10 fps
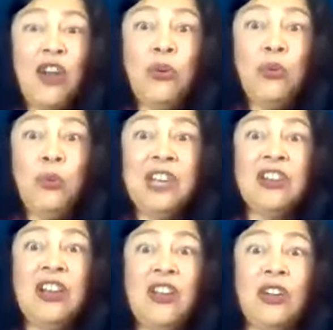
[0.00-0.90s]

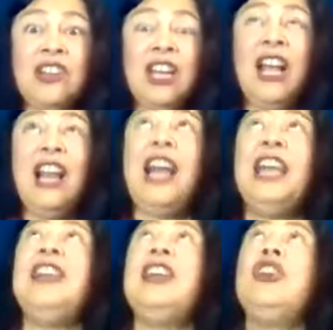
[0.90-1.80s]
which looked
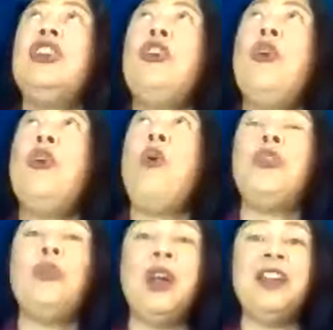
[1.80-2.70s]
like it had caught
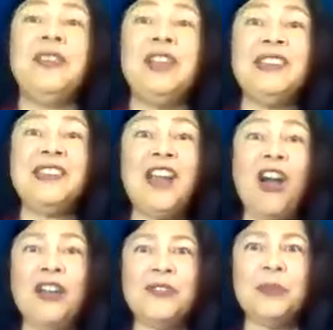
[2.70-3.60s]
one of the
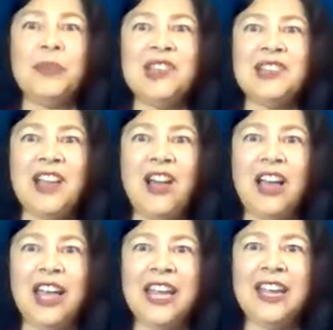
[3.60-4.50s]
stars from the
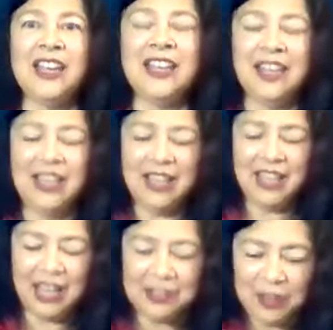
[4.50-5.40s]
sky.
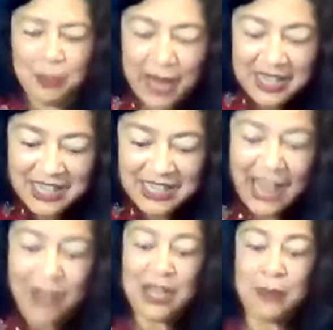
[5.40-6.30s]
And so bending
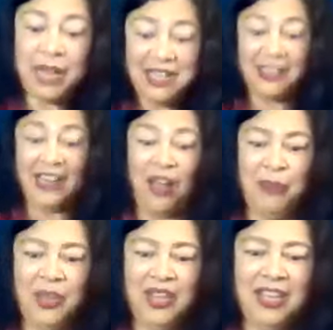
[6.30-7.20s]
down, he picked it up.
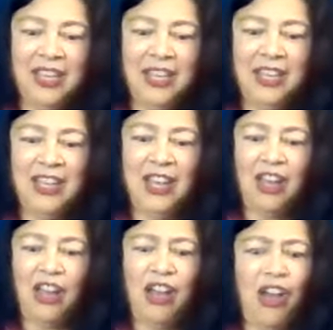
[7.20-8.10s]

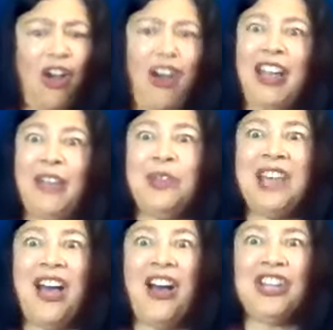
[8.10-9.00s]
Oh, it was
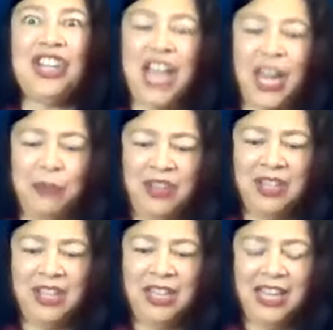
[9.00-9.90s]
heart-shaped.
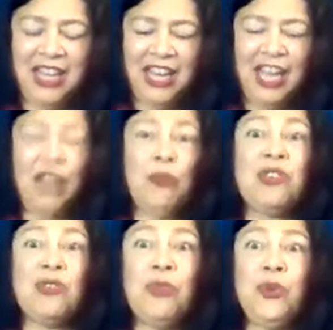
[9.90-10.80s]
It
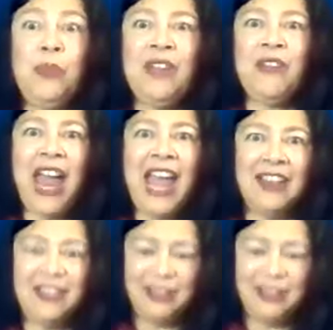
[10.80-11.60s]
was ruby red.